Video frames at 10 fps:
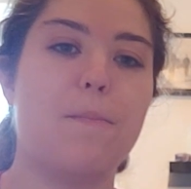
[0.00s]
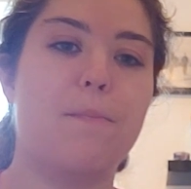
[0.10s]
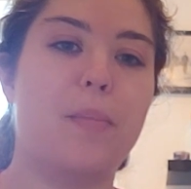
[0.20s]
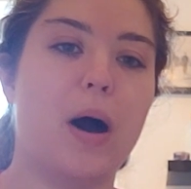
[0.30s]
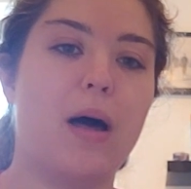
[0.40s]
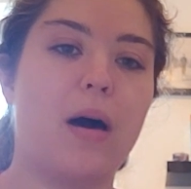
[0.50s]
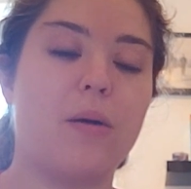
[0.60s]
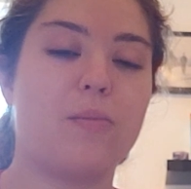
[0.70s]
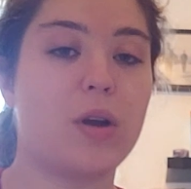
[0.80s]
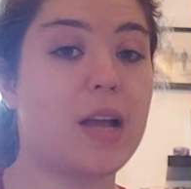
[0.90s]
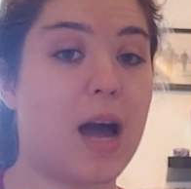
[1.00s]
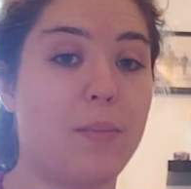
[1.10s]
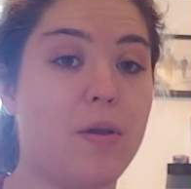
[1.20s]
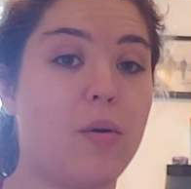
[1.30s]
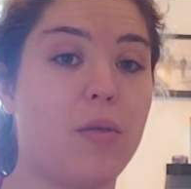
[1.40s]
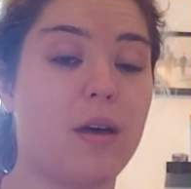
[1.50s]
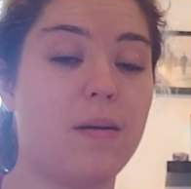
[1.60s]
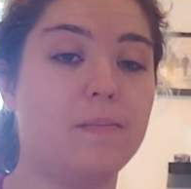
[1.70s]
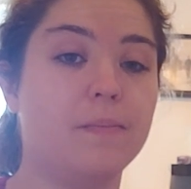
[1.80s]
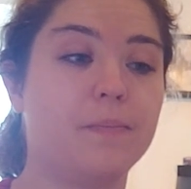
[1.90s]
but I'm pretty happy with it.
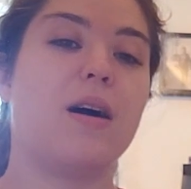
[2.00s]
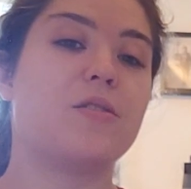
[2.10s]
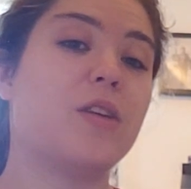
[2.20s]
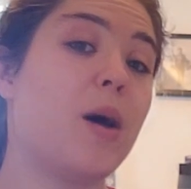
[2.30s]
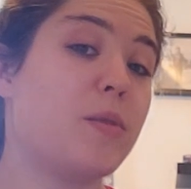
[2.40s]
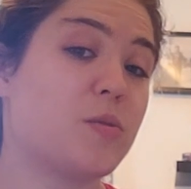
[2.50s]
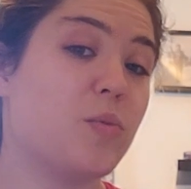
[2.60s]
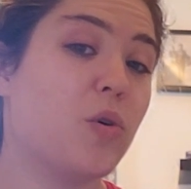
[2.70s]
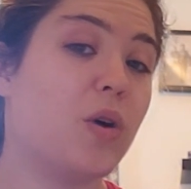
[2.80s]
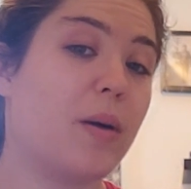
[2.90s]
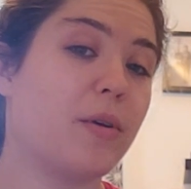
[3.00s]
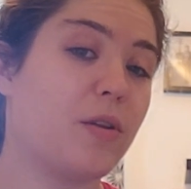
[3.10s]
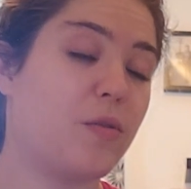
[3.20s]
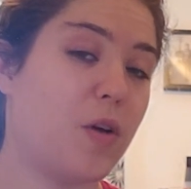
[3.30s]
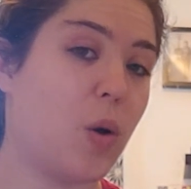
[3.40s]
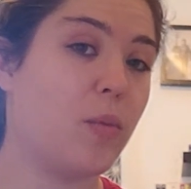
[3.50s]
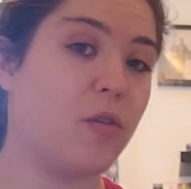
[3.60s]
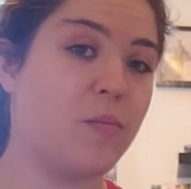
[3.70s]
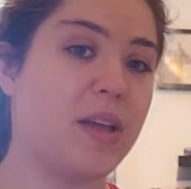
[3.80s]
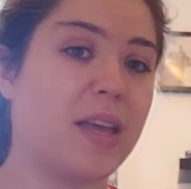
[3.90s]
I don't know how much more I'm going to film of
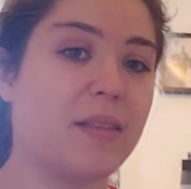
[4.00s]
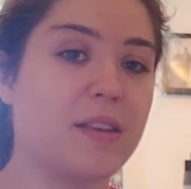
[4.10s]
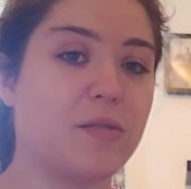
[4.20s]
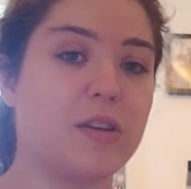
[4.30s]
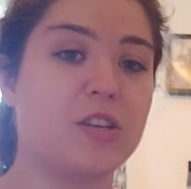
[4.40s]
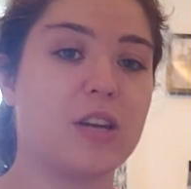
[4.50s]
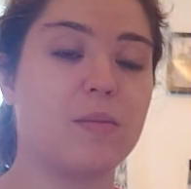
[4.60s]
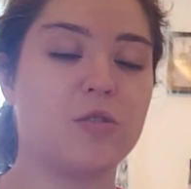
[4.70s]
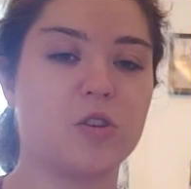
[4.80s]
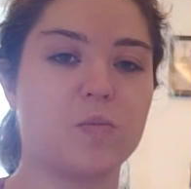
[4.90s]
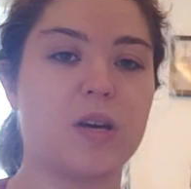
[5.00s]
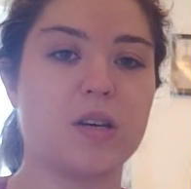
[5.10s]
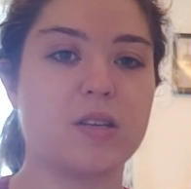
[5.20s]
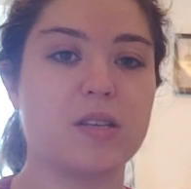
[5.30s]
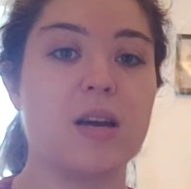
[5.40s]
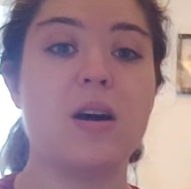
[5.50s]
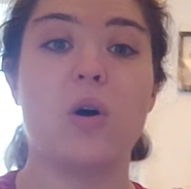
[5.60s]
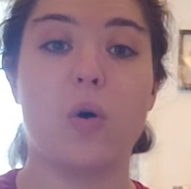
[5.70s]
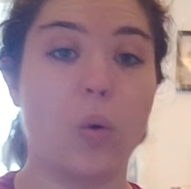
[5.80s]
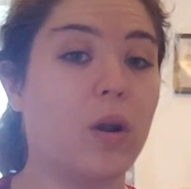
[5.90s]
making these V-shapes, just because
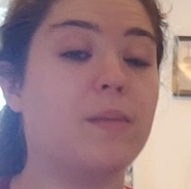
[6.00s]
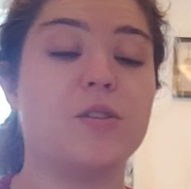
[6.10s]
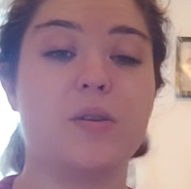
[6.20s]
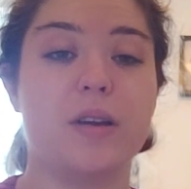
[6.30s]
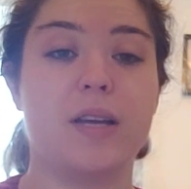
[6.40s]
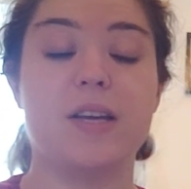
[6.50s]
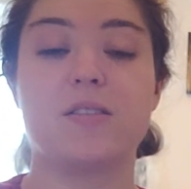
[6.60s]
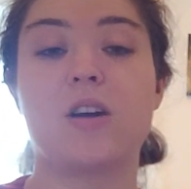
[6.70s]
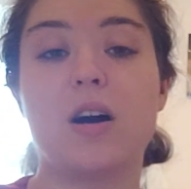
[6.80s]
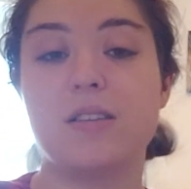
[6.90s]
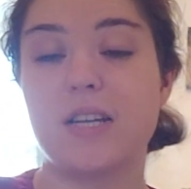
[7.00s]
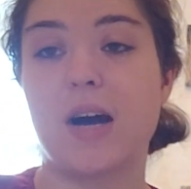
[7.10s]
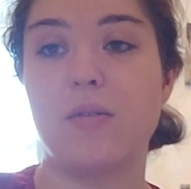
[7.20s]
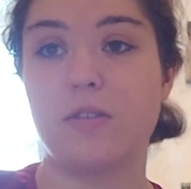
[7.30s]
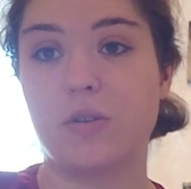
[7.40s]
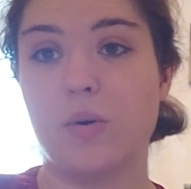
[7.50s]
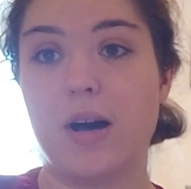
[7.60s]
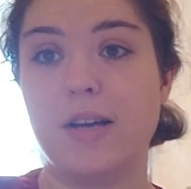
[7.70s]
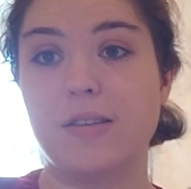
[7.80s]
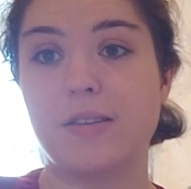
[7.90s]
all I'm doing is cutting out the
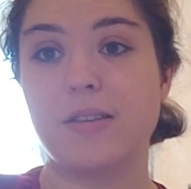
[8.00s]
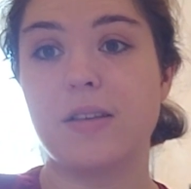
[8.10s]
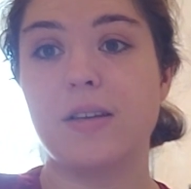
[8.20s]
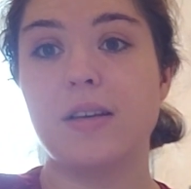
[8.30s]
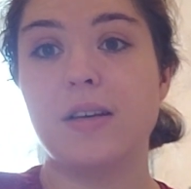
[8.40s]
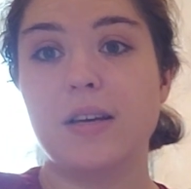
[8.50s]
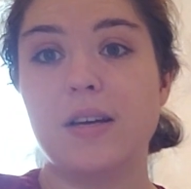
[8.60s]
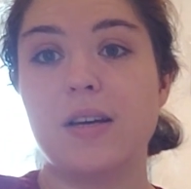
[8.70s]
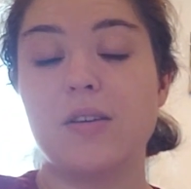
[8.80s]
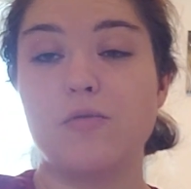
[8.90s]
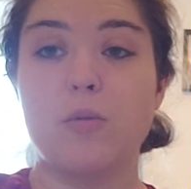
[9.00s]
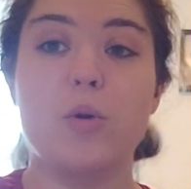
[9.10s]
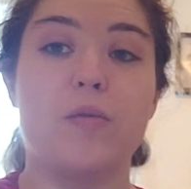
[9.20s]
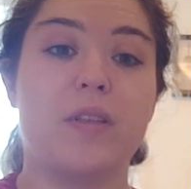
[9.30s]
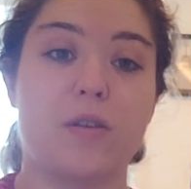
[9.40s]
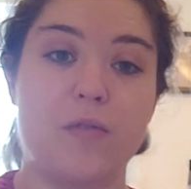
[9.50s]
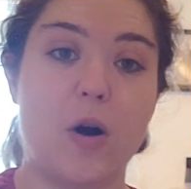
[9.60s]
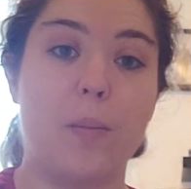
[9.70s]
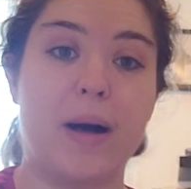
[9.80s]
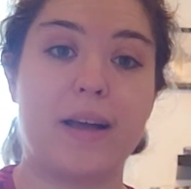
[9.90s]
squares, removing the
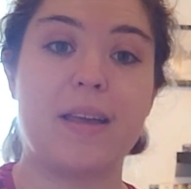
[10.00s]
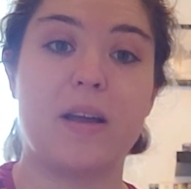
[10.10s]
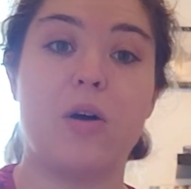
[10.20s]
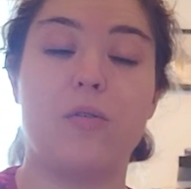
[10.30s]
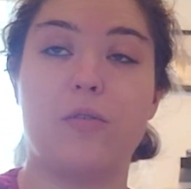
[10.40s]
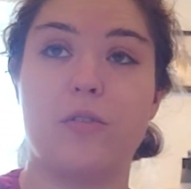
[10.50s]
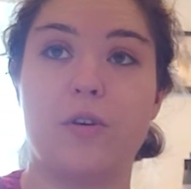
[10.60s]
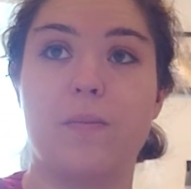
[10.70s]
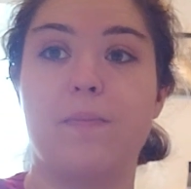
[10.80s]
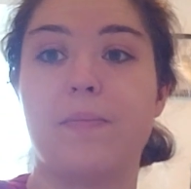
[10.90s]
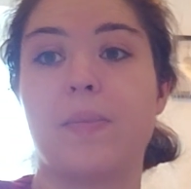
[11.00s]
felt backing off of them,